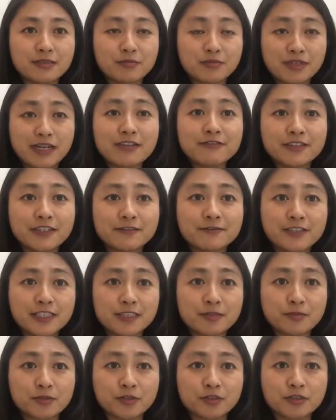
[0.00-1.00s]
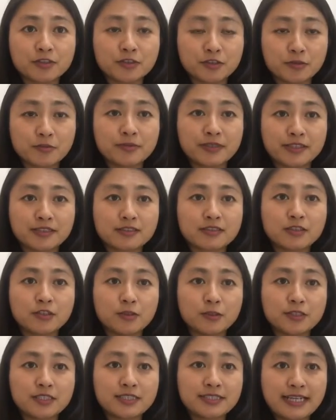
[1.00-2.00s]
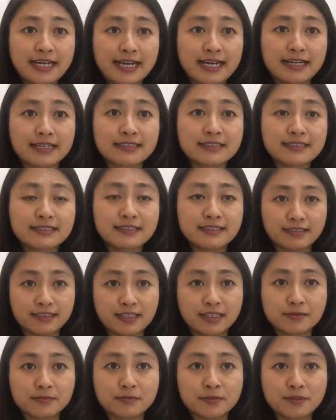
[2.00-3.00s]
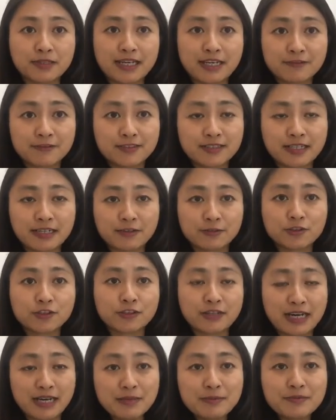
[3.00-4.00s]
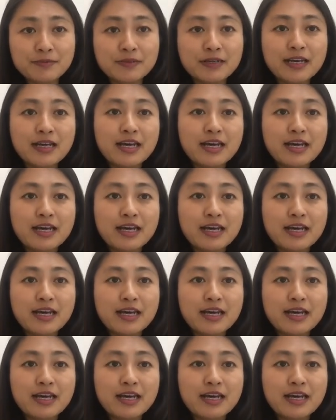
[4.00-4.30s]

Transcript: private Facebook group. It's called Tax Deductible Lifestyle Tribe,